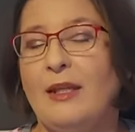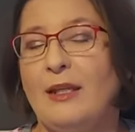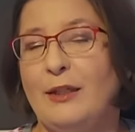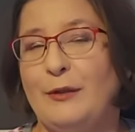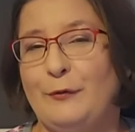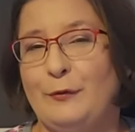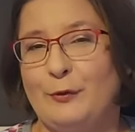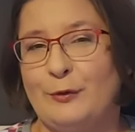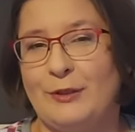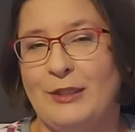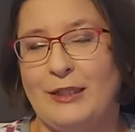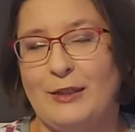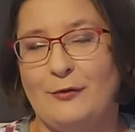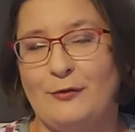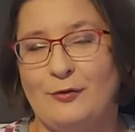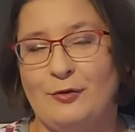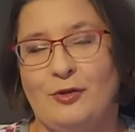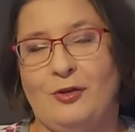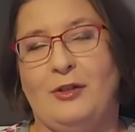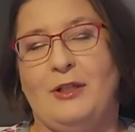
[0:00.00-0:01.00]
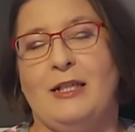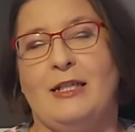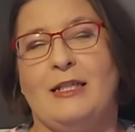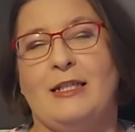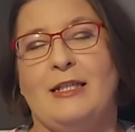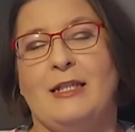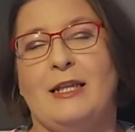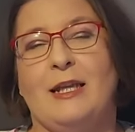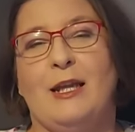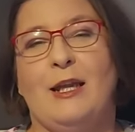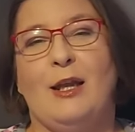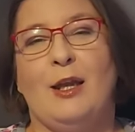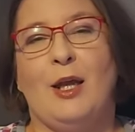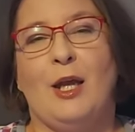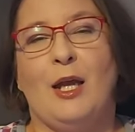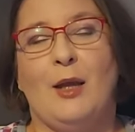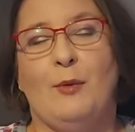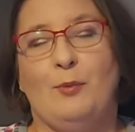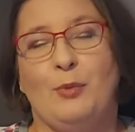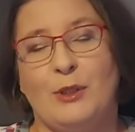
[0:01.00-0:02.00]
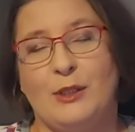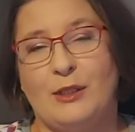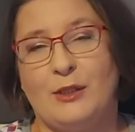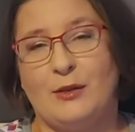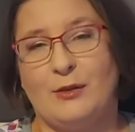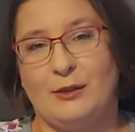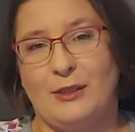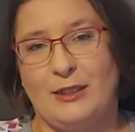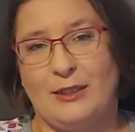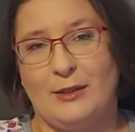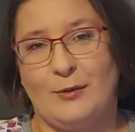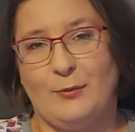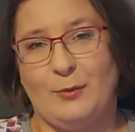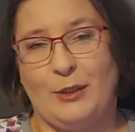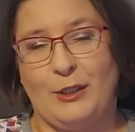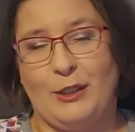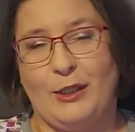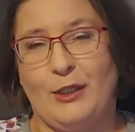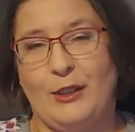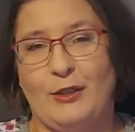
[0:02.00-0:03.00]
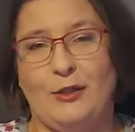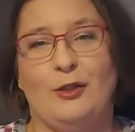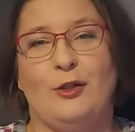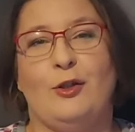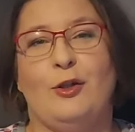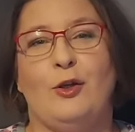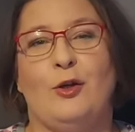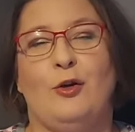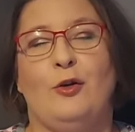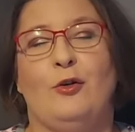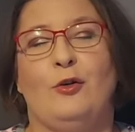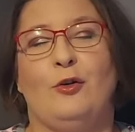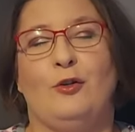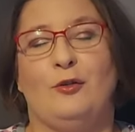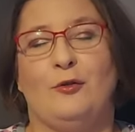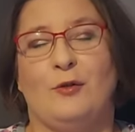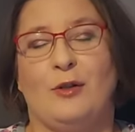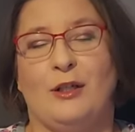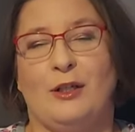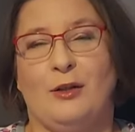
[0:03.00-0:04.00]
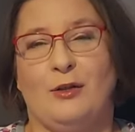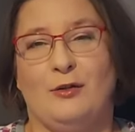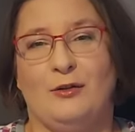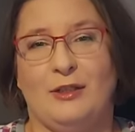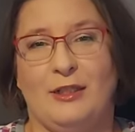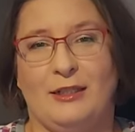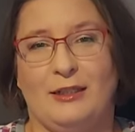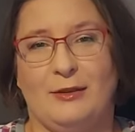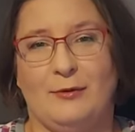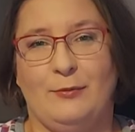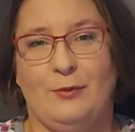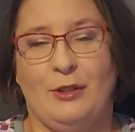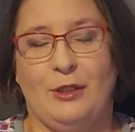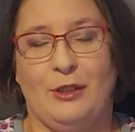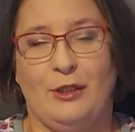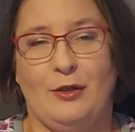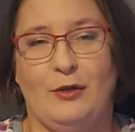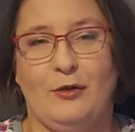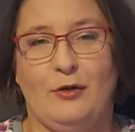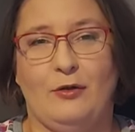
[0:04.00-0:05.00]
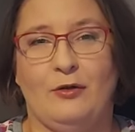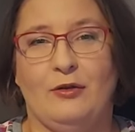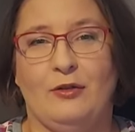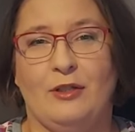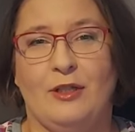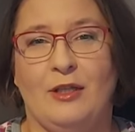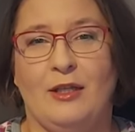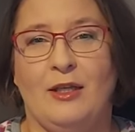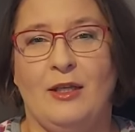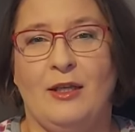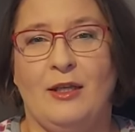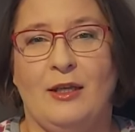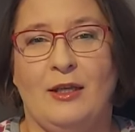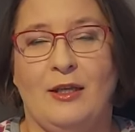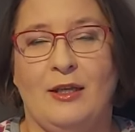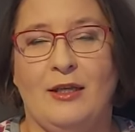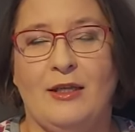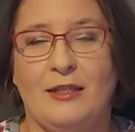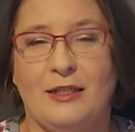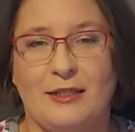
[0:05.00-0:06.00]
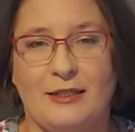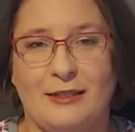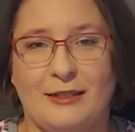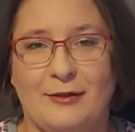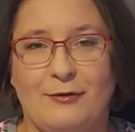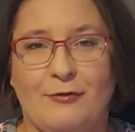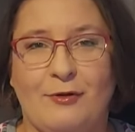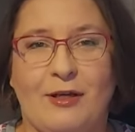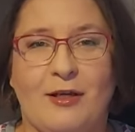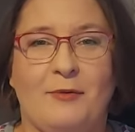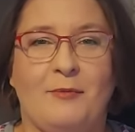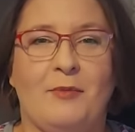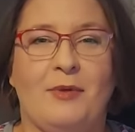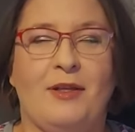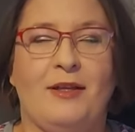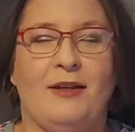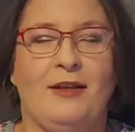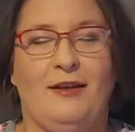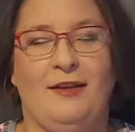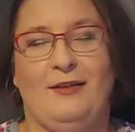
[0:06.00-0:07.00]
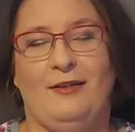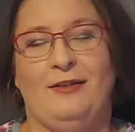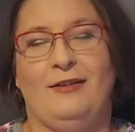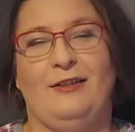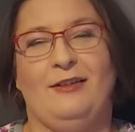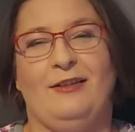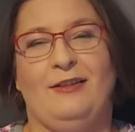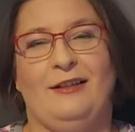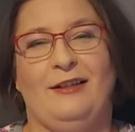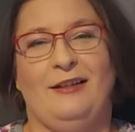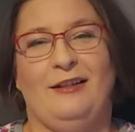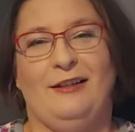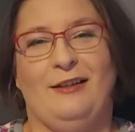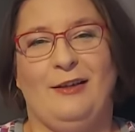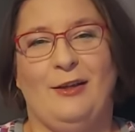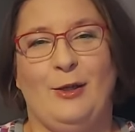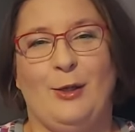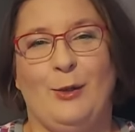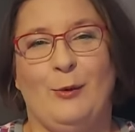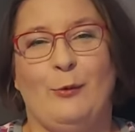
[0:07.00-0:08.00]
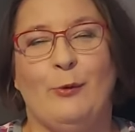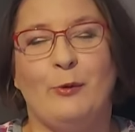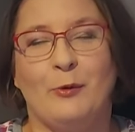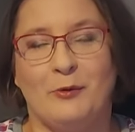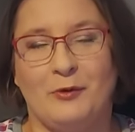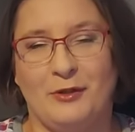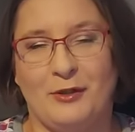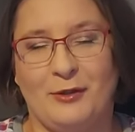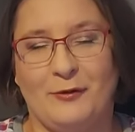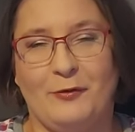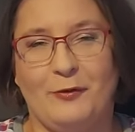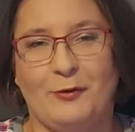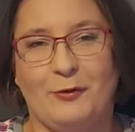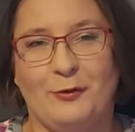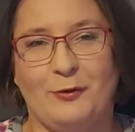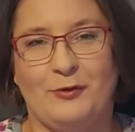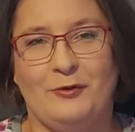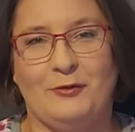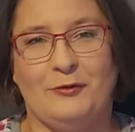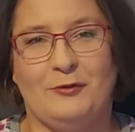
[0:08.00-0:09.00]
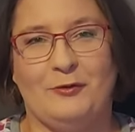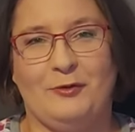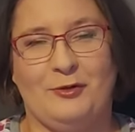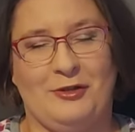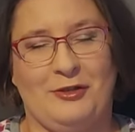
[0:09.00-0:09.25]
if you'd like to join us, please contact me here, or you can contact me on Instagram, and we would love you to